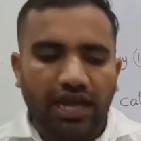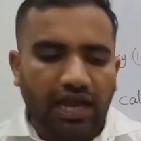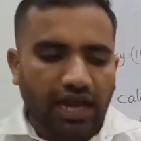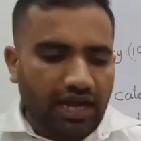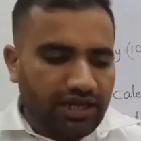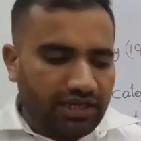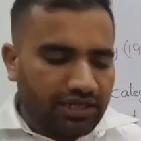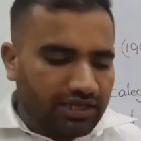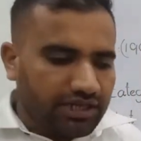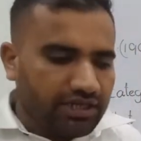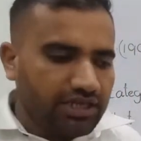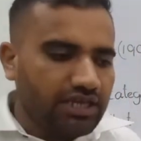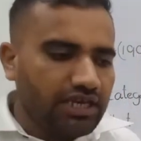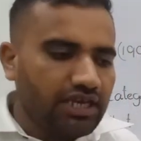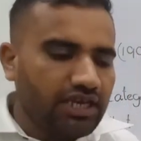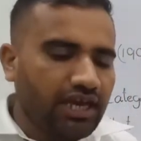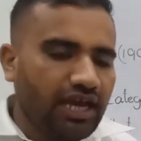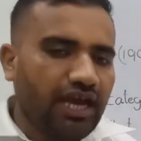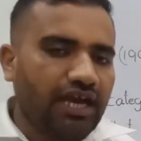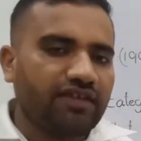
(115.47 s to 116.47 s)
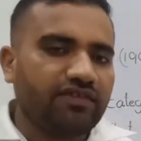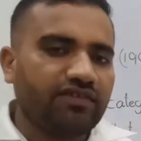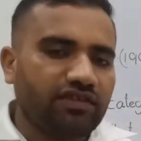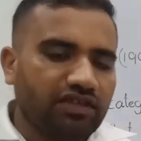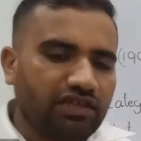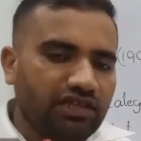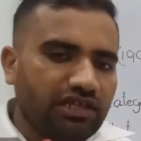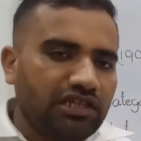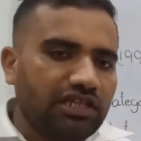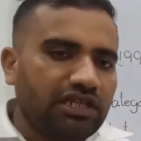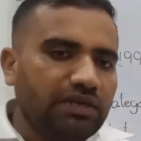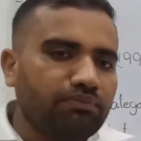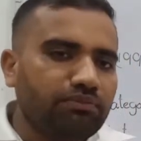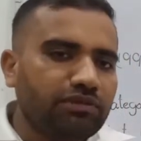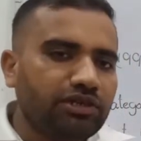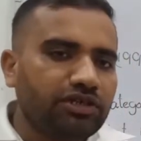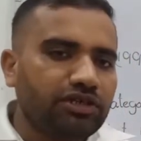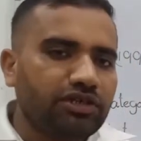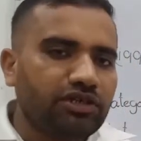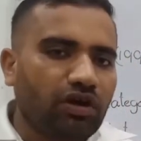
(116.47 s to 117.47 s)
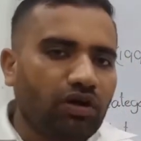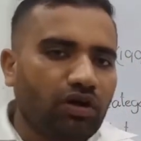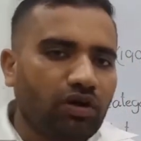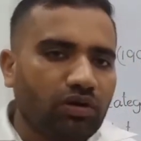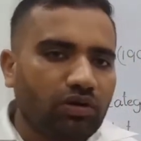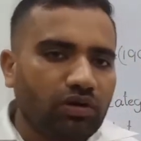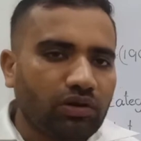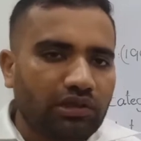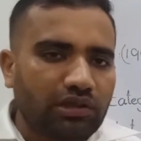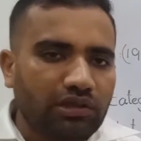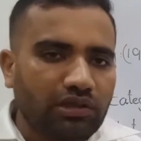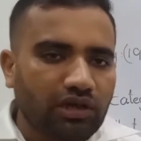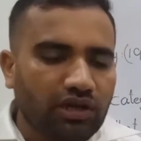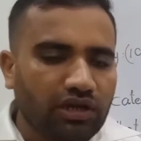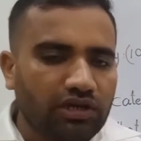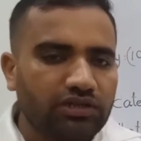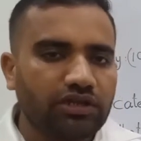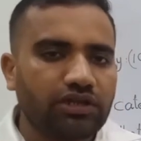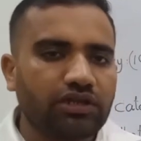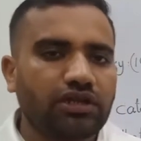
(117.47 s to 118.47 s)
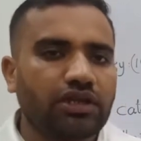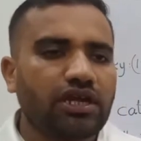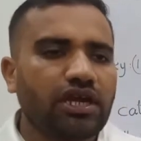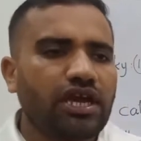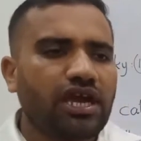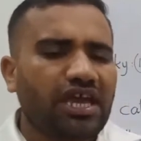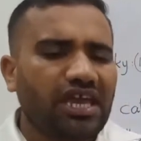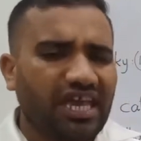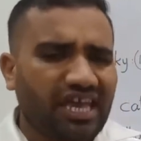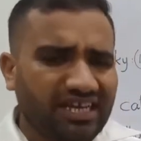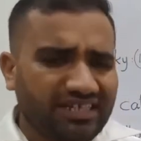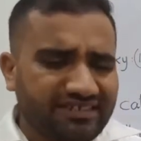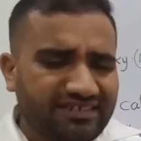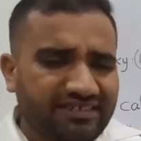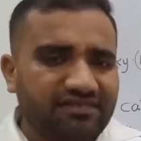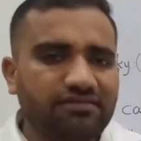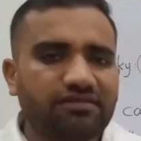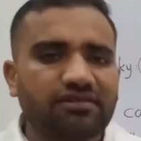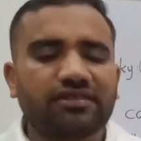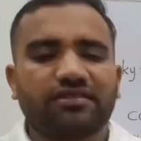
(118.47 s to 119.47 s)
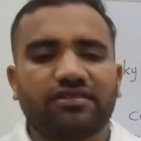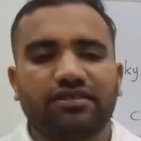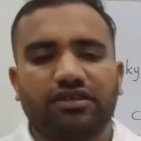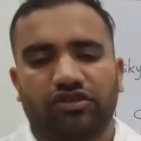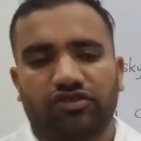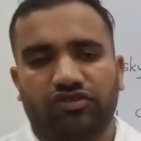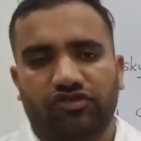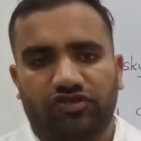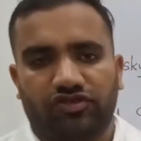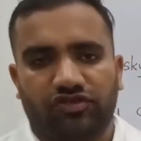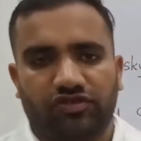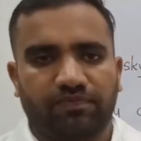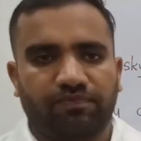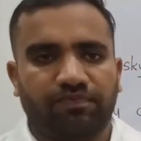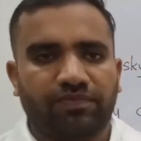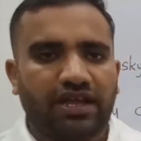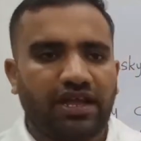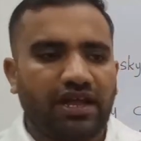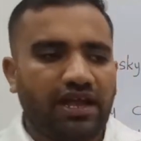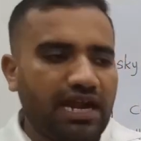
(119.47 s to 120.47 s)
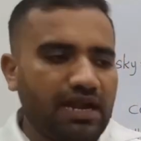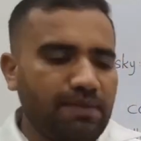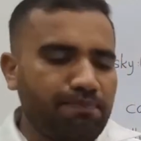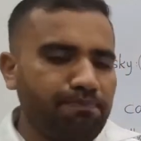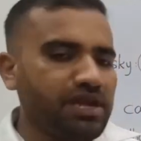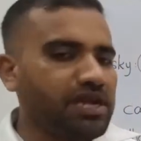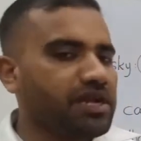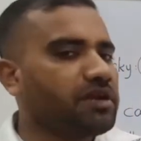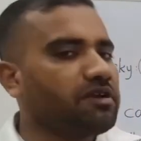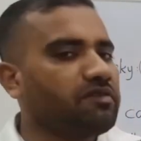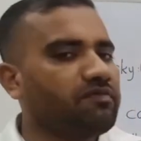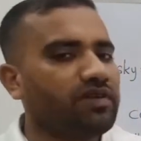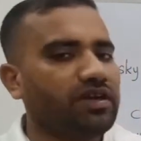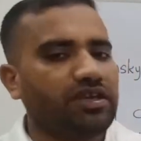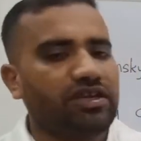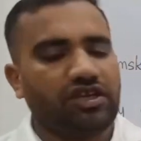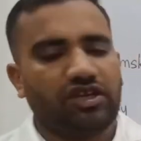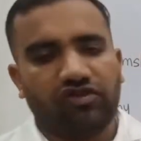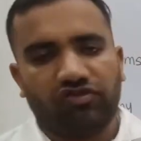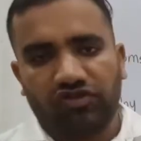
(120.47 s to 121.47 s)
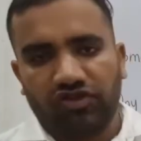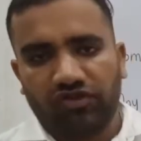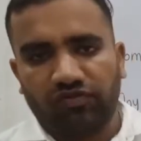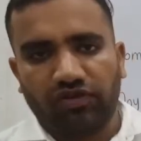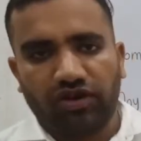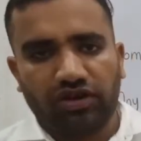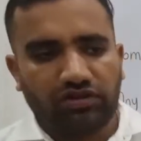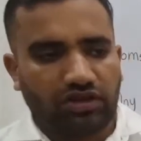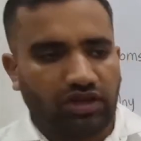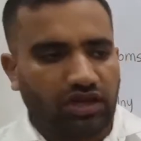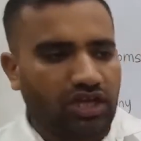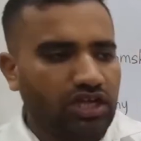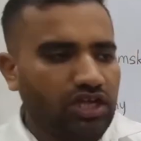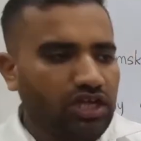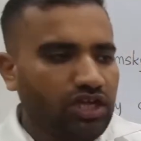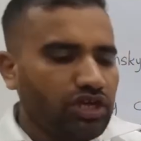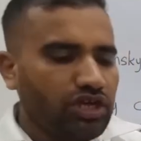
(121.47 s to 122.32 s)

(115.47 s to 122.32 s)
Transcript: And he has eliminated all the other extra things and make it very easy for the